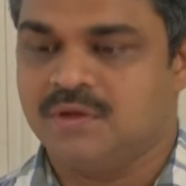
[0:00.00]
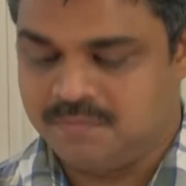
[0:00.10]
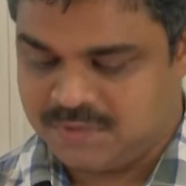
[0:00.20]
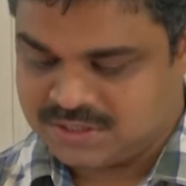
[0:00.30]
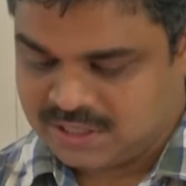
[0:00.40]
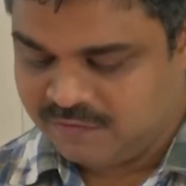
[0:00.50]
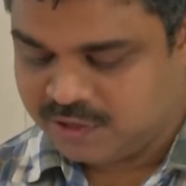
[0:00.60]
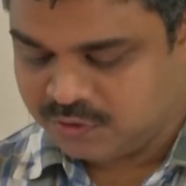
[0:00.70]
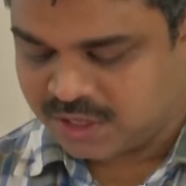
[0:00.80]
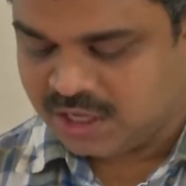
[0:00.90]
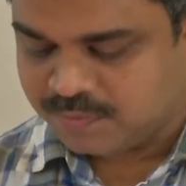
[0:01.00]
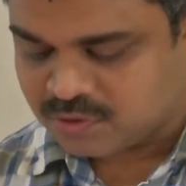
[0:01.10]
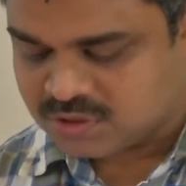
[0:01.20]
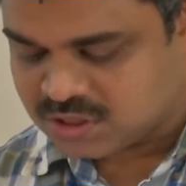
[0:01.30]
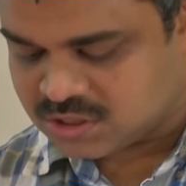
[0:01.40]
but still when you take
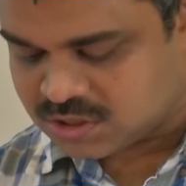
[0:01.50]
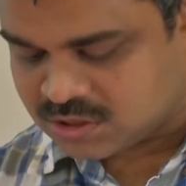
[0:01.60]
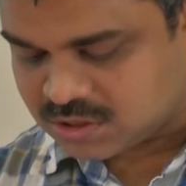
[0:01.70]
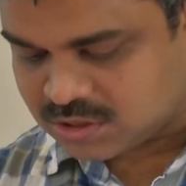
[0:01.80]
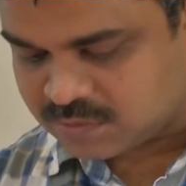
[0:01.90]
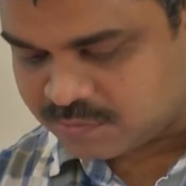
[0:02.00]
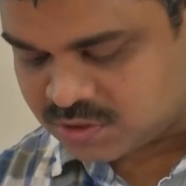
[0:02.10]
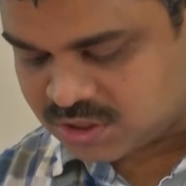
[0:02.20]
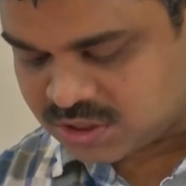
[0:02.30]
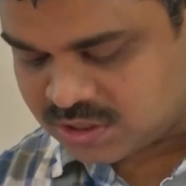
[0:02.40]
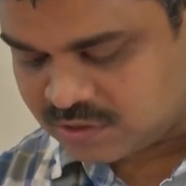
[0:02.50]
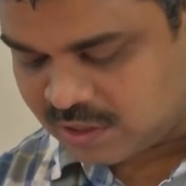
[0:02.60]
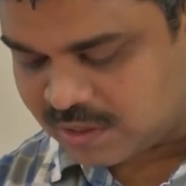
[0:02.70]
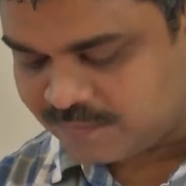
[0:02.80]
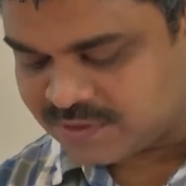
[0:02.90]
the projection, it
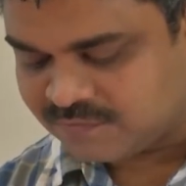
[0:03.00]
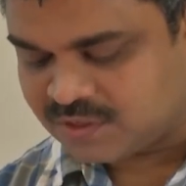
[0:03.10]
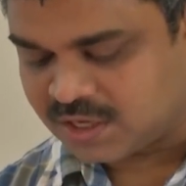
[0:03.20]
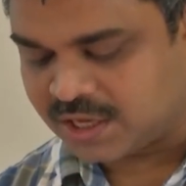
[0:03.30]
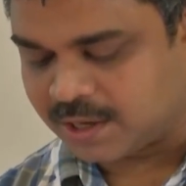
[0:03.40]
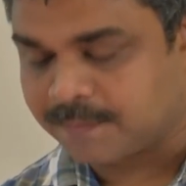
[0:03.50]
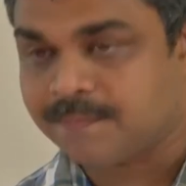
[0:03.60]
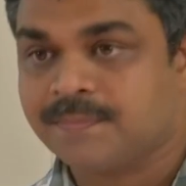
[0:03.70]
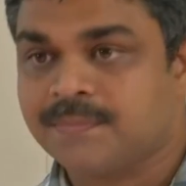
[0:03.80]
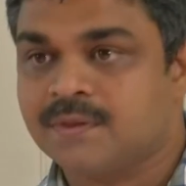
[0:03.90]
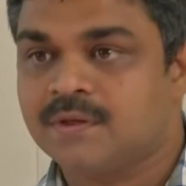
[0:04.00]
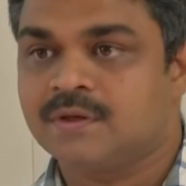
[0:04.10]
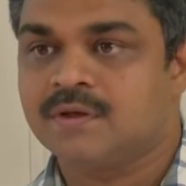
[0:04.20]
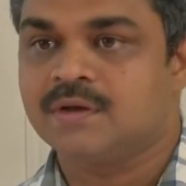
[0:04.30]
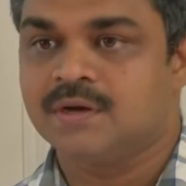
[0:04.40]
will come somewhere here,
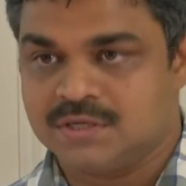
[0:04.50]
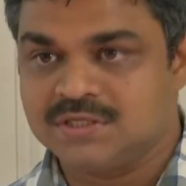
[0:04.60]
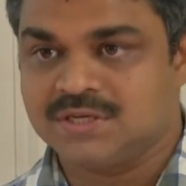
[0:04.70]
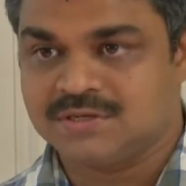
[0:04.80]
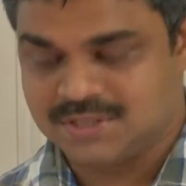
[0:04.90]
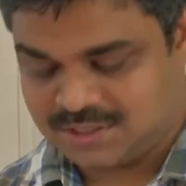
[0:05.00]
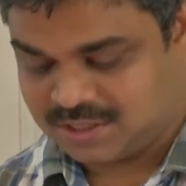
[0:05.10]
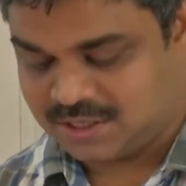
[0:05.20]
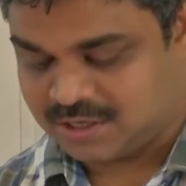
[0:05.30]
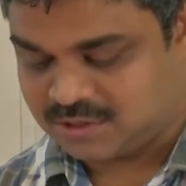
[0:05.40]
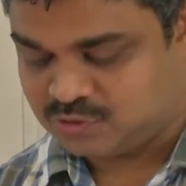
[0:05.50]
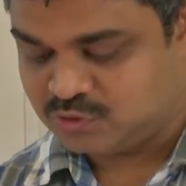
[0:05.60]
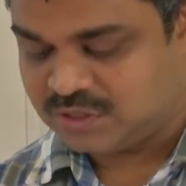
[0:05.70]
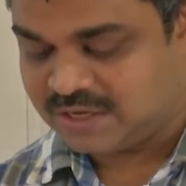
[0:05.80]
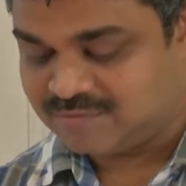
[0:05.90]
it is intersecting here.
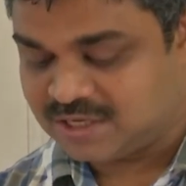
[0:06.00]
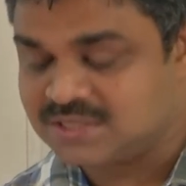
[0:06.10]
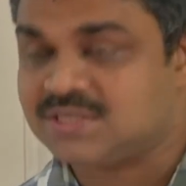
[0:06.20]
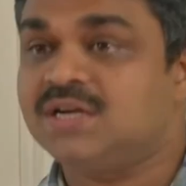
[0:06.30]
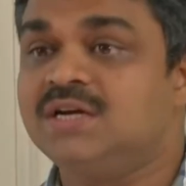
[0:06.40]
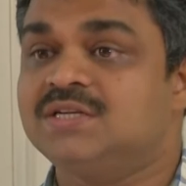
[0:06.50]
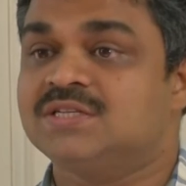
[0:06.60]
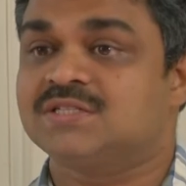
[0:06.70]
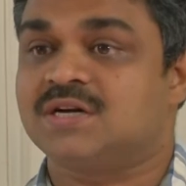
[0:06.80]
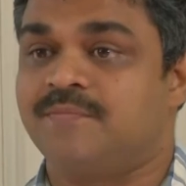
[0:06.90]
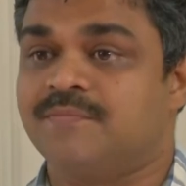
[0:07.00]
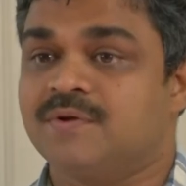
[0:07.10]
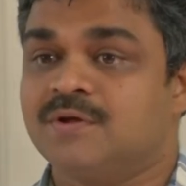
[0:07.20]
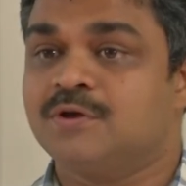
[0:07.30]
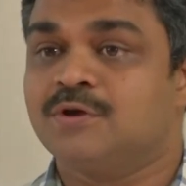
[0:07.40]
So, the extra edges come.
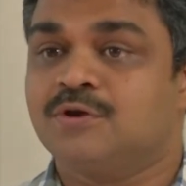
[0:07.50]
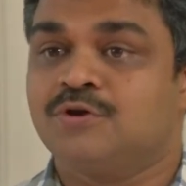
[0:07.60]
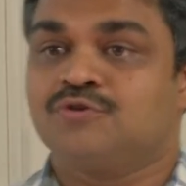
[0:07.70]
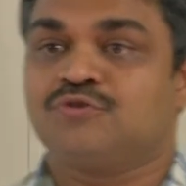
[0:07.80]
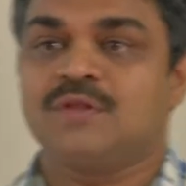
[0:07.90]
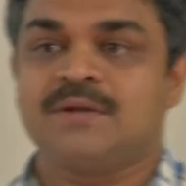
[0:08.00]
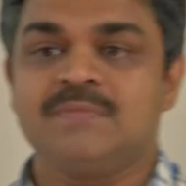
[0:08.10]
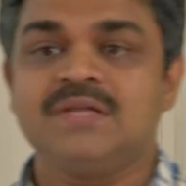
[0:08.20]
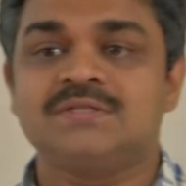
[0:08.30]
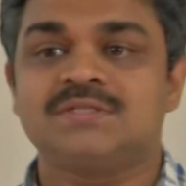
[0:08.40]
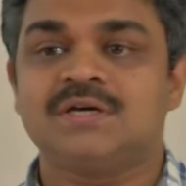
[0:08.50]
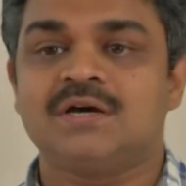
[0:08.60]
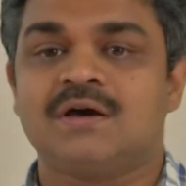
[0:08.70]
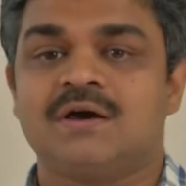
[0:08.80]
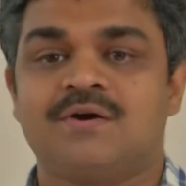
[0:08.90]
So, that means
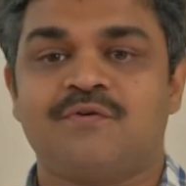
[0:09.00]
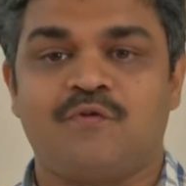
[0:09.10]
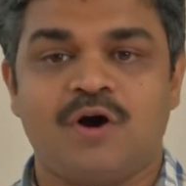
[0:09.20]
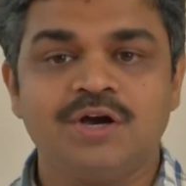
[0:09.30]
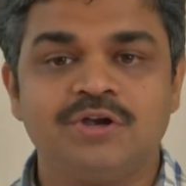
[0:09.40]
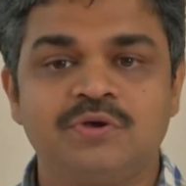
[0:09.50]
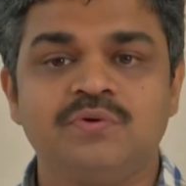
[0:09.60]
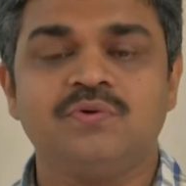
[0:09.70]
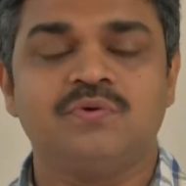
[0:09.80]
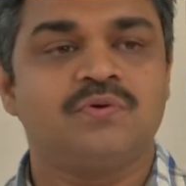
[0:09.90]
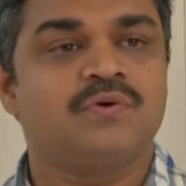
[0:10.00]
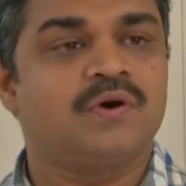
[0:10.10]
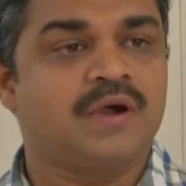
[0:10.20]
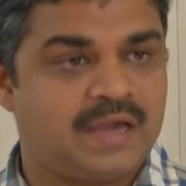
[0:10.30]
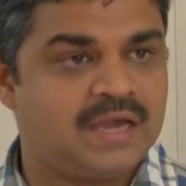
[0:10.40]
what
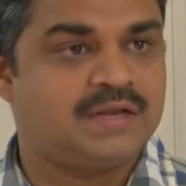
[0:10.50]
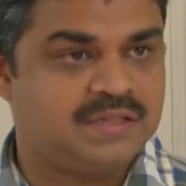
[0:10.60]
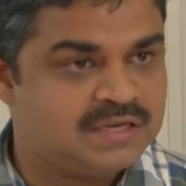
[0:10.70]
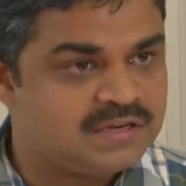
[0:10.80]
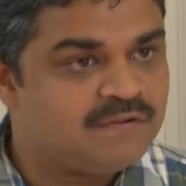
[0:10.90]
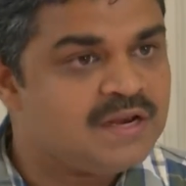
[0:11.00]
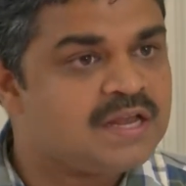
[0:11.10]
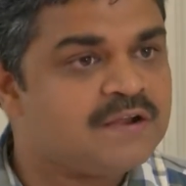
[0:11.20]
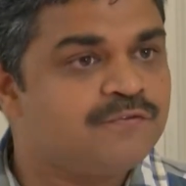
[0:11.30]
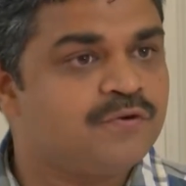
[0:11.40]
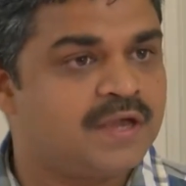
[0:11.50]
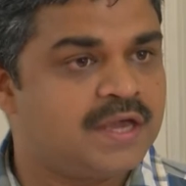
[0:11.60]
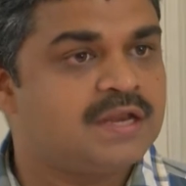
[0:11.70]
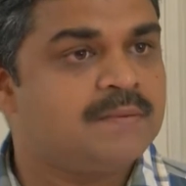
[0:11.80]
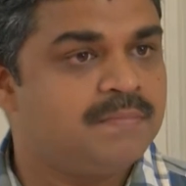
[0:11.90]
you get, the interval graph you
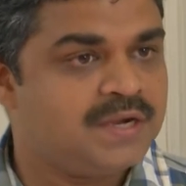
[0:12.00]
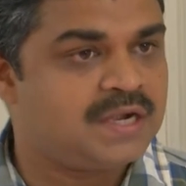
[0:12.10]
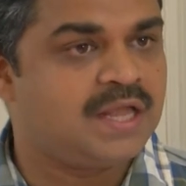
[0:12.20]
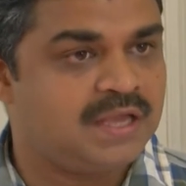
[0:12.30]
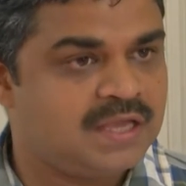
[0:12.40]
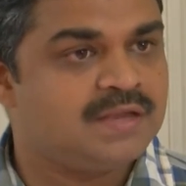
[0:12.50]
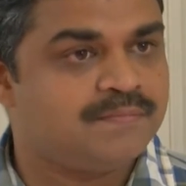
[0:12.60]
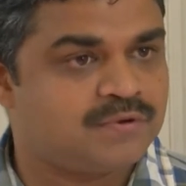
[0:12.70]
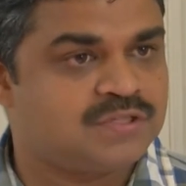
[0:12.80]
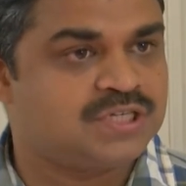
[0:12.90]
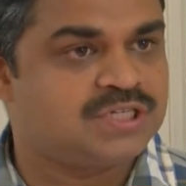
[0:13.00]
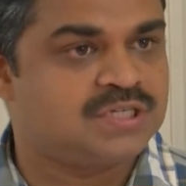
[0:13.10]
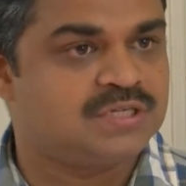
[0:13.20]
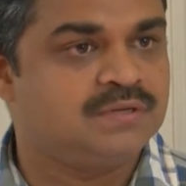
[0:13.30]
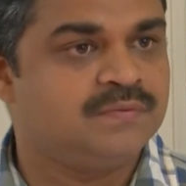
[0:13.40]
get by taking a
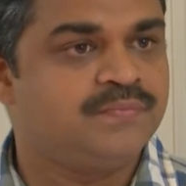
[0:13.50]
projection